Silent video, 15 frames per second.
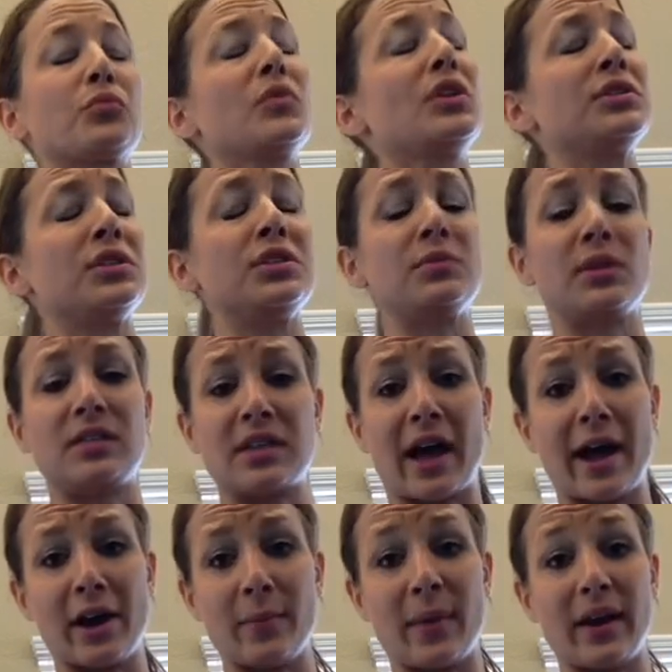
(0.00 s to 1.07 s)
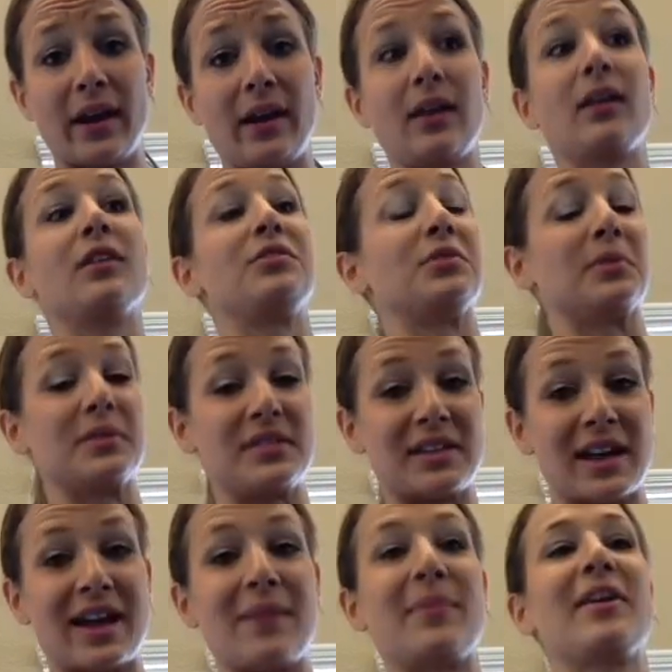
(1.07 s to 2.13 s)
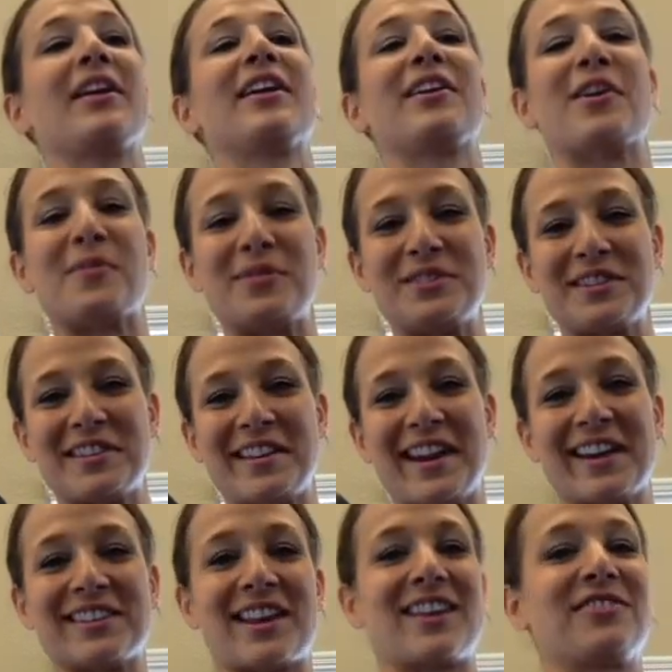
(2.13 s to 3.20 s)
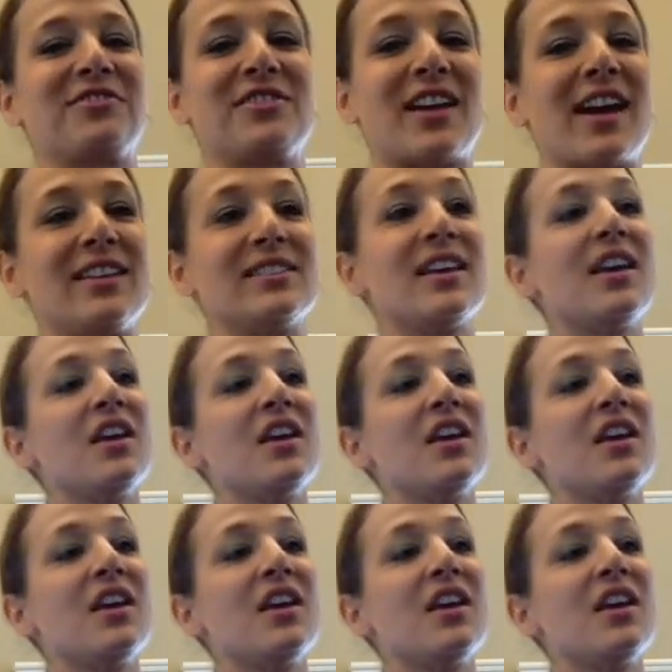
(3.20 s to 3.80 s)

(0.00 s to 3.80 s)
So do an entire minute, don't stop, go into the next exercise.